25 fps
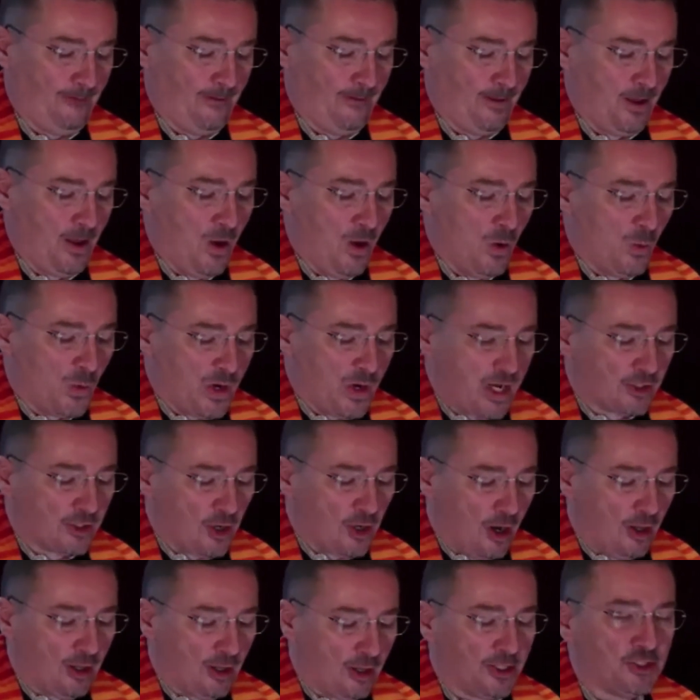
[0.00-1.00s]
We
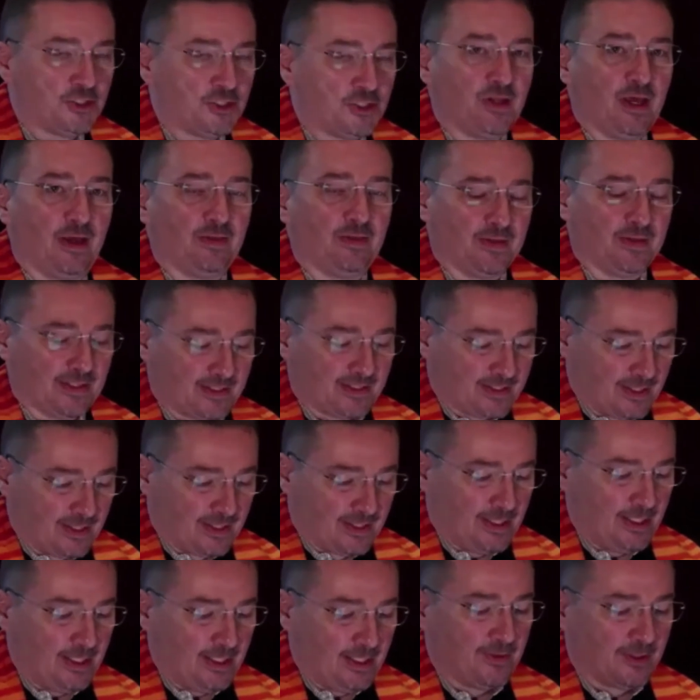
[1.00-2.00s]
acknowledge that this
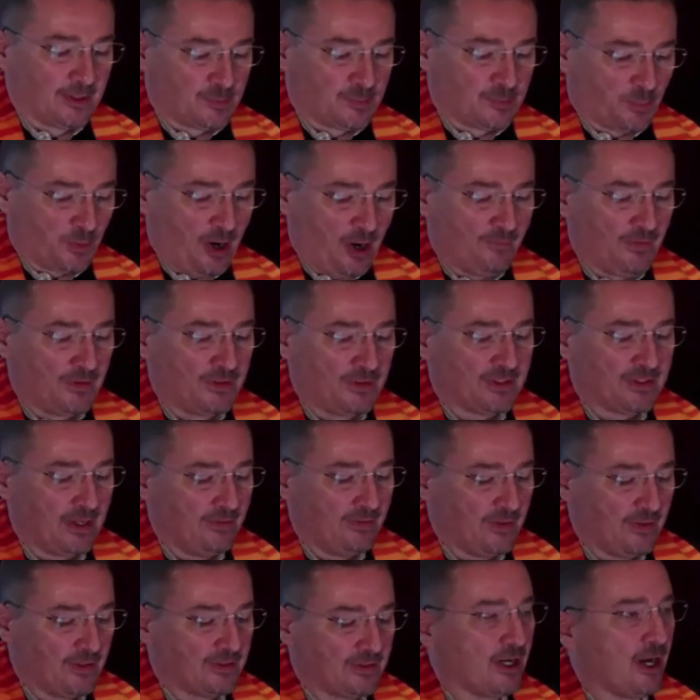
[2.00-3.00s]
city, this province, and
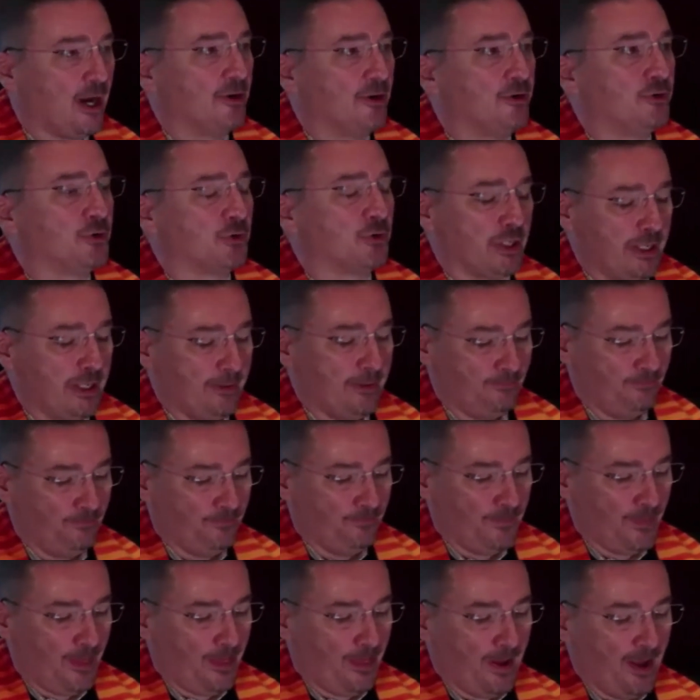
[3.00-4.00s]
this country
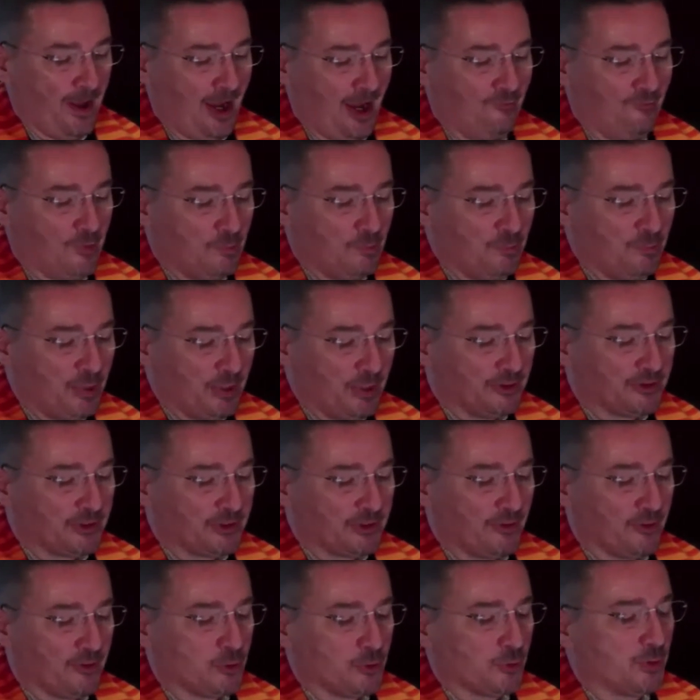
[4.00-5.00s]
have been built on
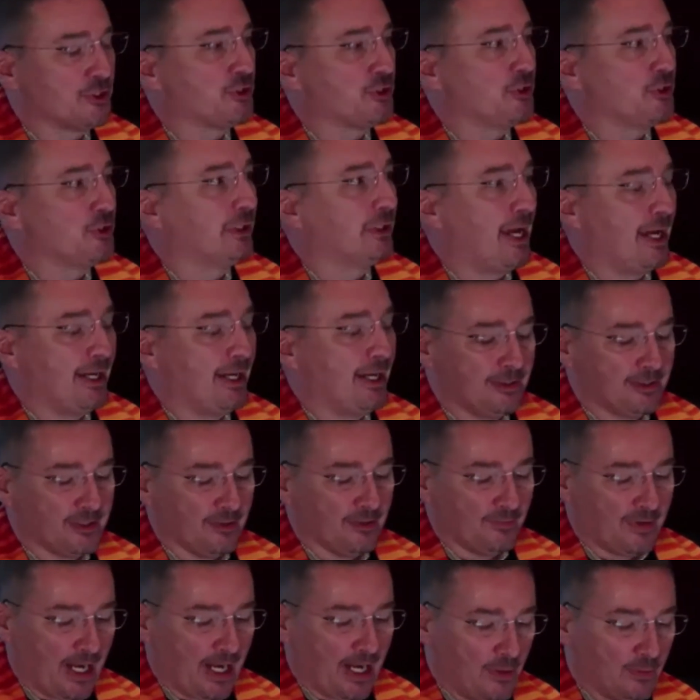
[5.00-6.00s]
the traditional lands
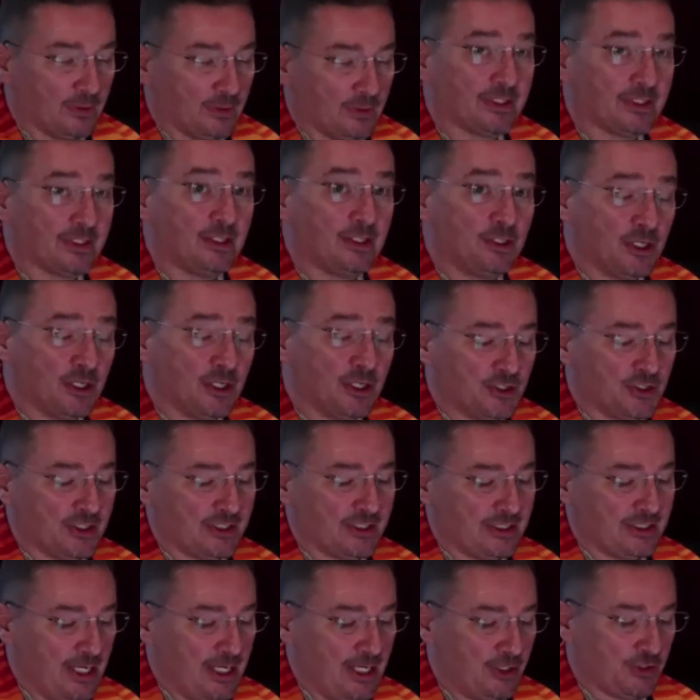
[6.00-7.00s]
of countless Indigenous
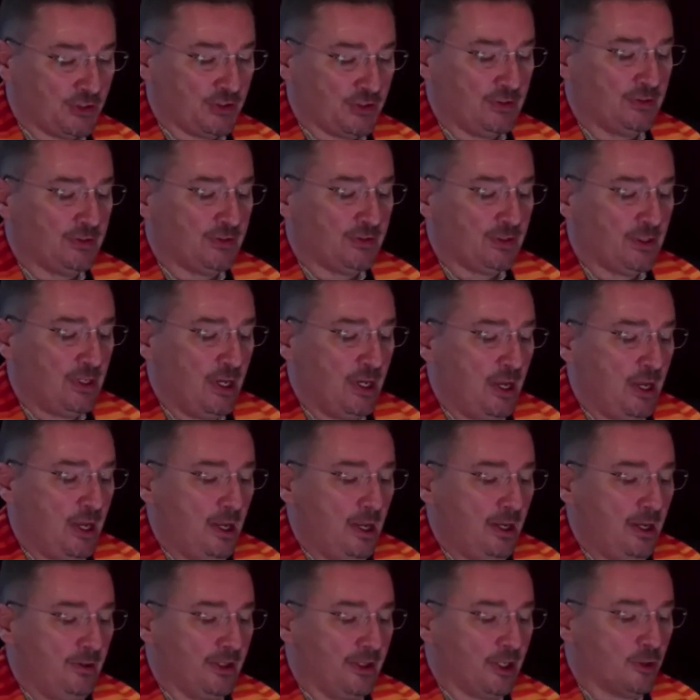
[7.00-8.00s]
nations,
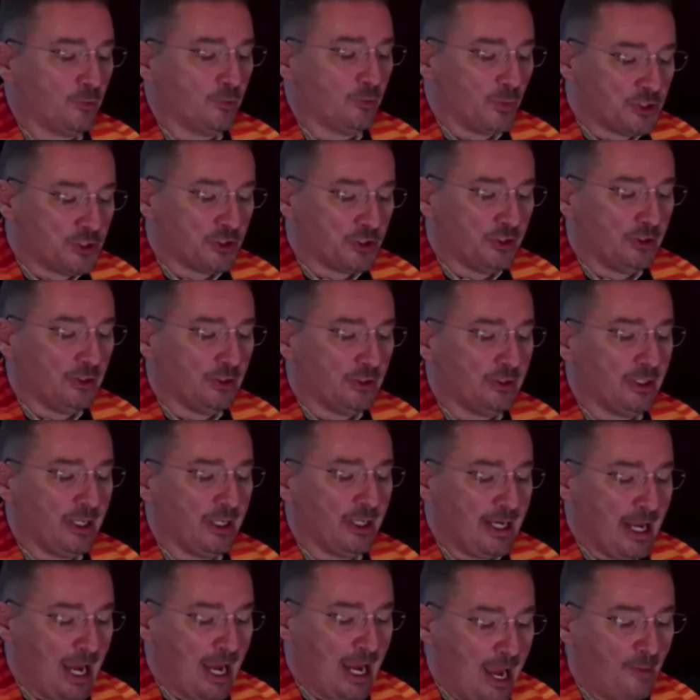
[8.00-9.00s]
the original
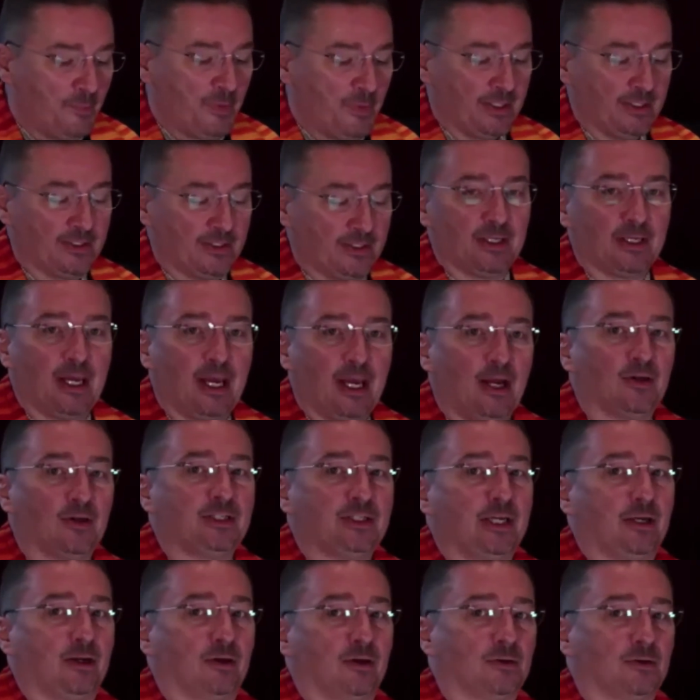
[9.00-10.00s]
inhabitants and
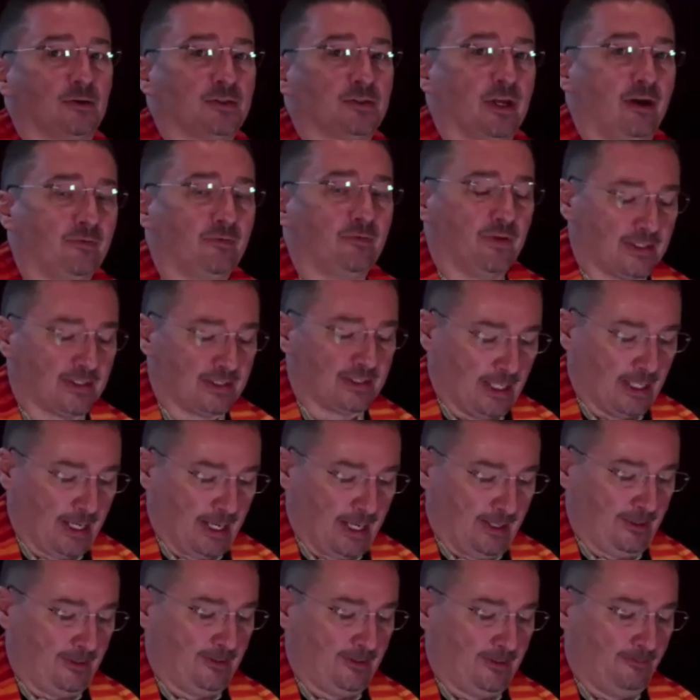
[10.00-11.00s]
caretakers of this
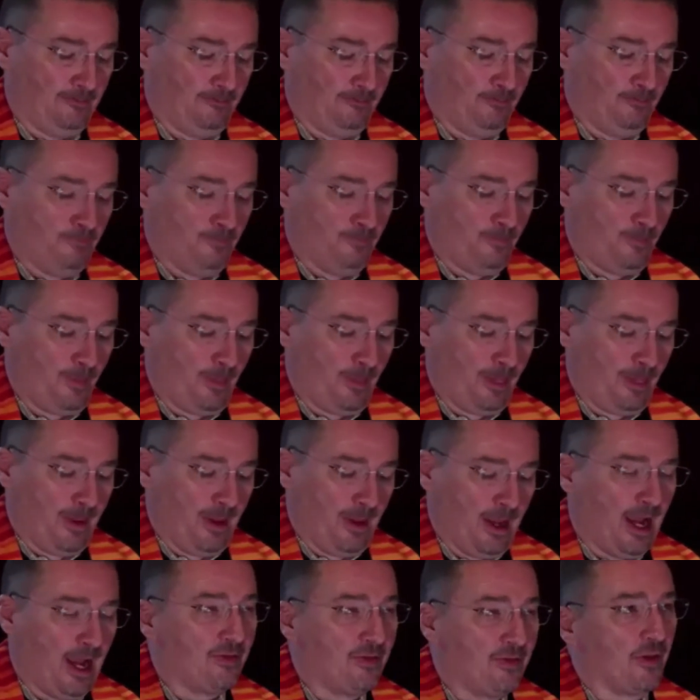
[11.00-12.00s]
land,
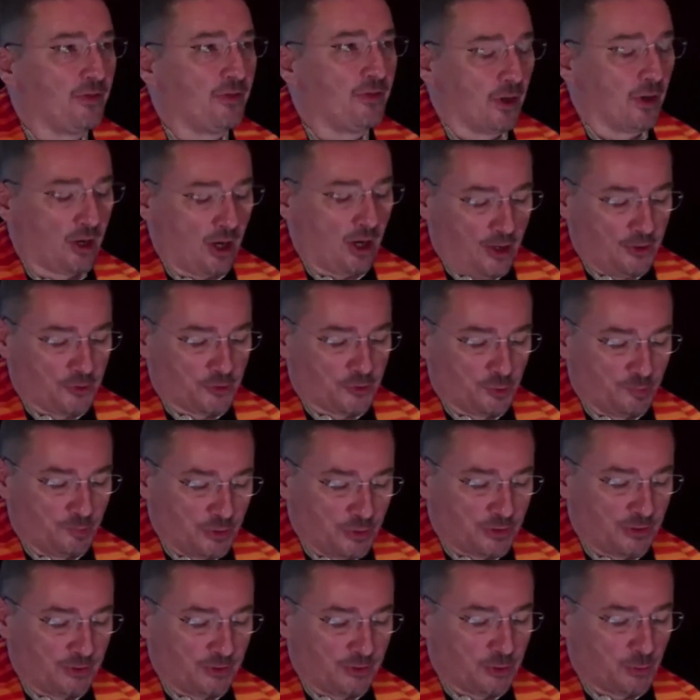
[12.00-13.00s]
and that their
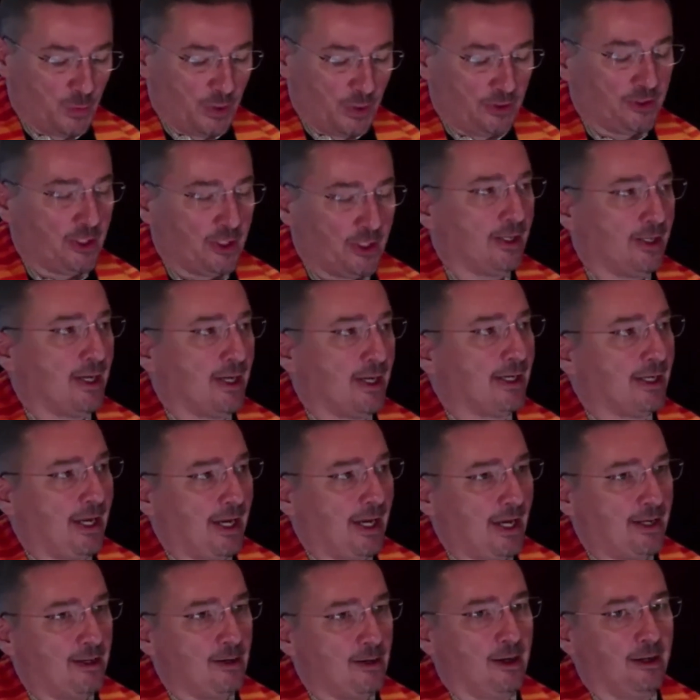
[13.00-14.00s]
contributions will not and
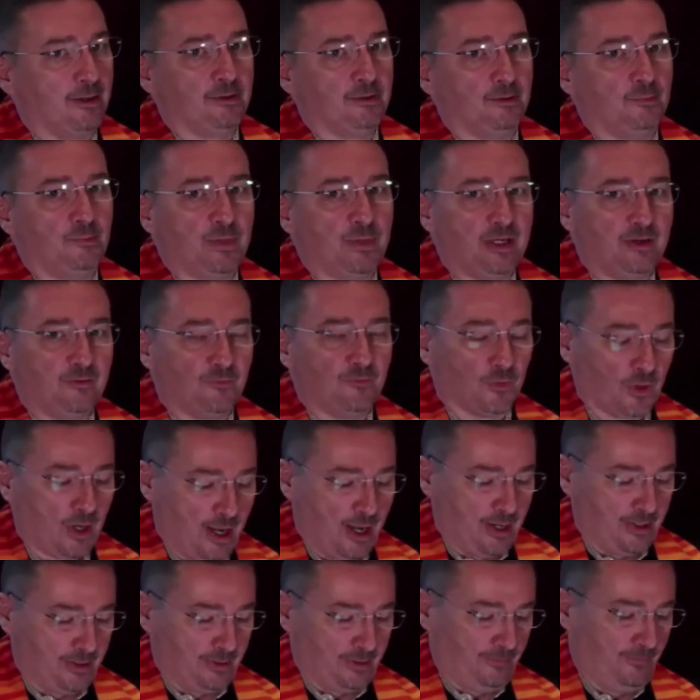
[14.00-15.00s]
cannot be forgotten.